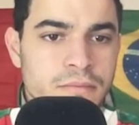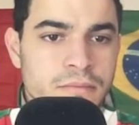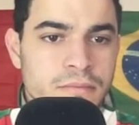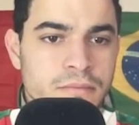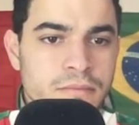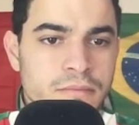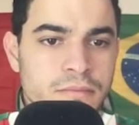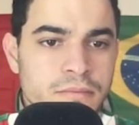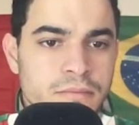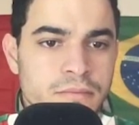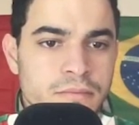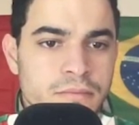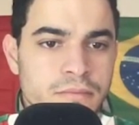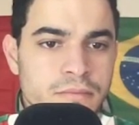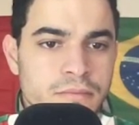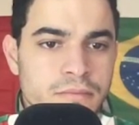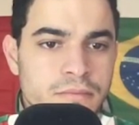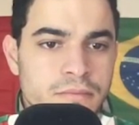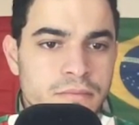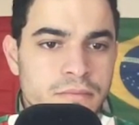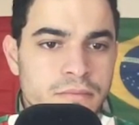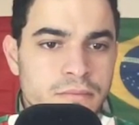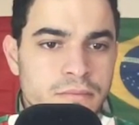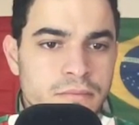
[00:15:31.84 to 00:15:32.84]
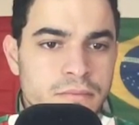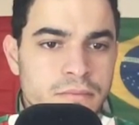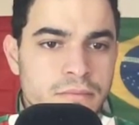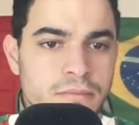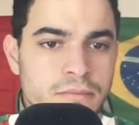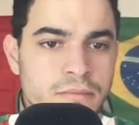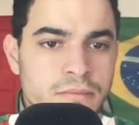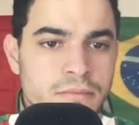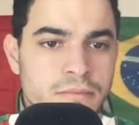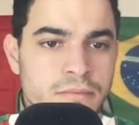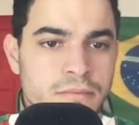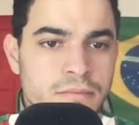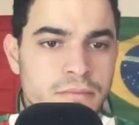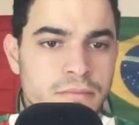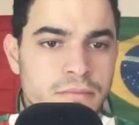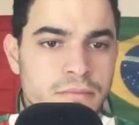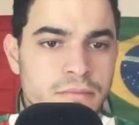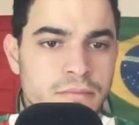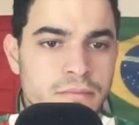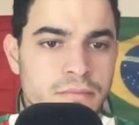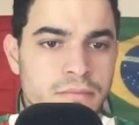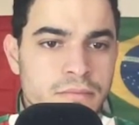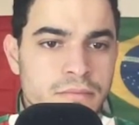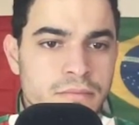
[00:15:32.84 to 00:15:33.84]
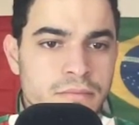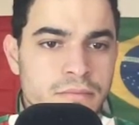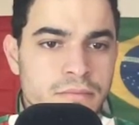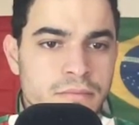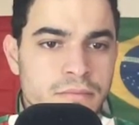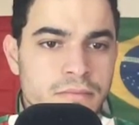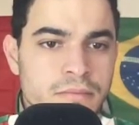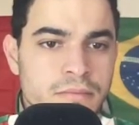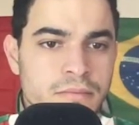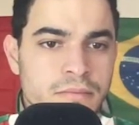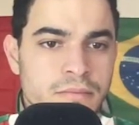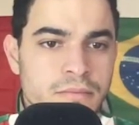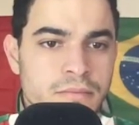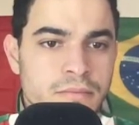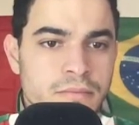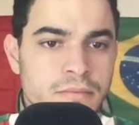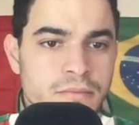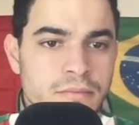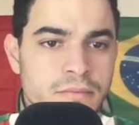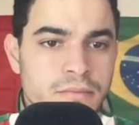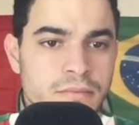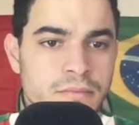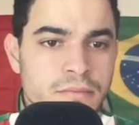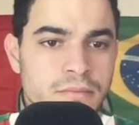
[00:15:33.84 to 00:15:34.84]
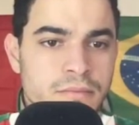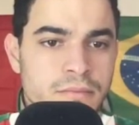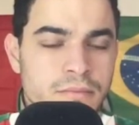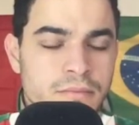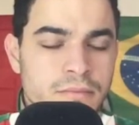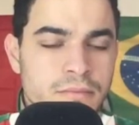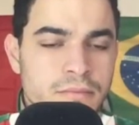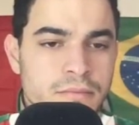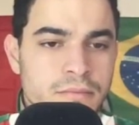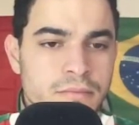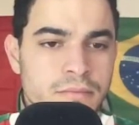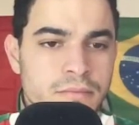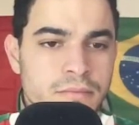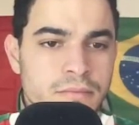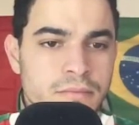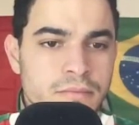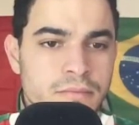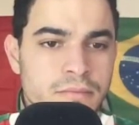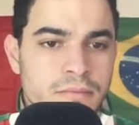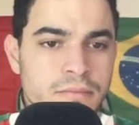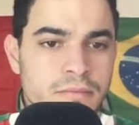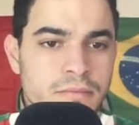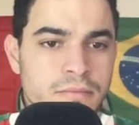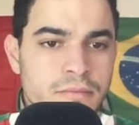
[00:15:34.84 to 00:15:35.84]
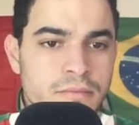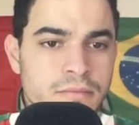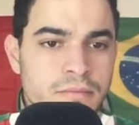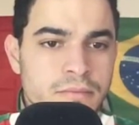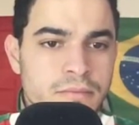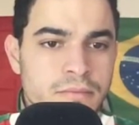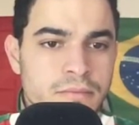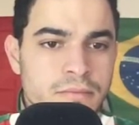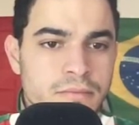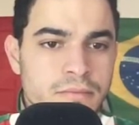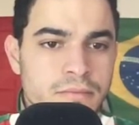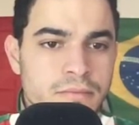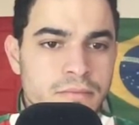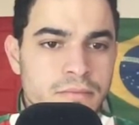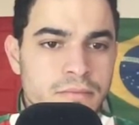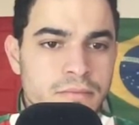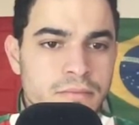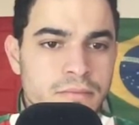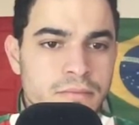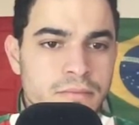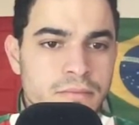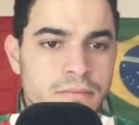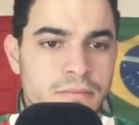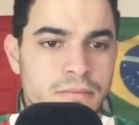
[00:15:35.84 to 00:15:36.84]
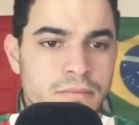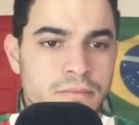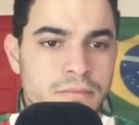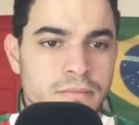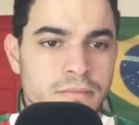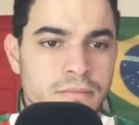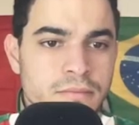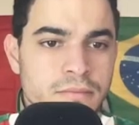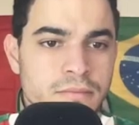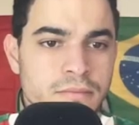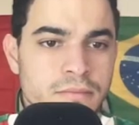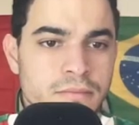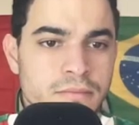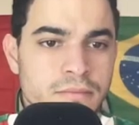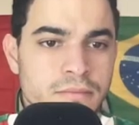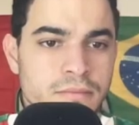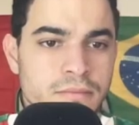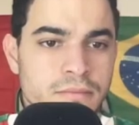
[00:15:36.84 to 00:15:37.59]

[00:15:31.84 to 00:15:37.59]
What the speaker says: (not speaking)